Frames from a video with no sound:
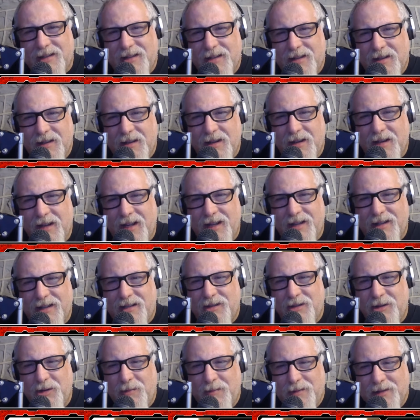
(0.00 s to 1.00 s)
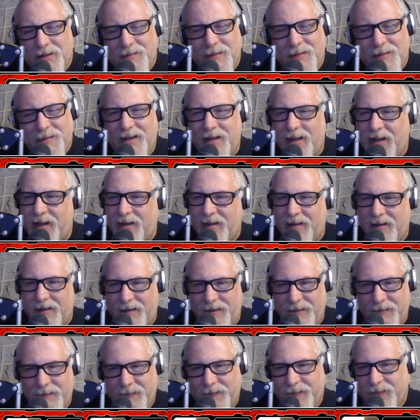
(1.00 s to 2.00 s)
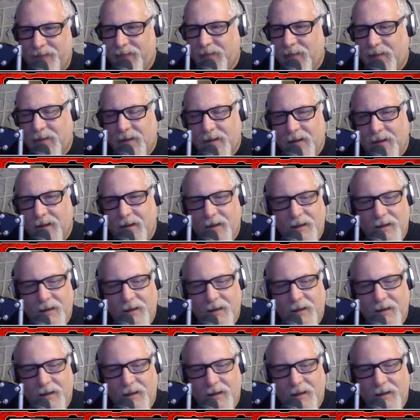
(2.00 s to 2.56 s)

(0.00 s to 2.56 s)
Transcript: right? How the soup is made? I don't know. Who knows?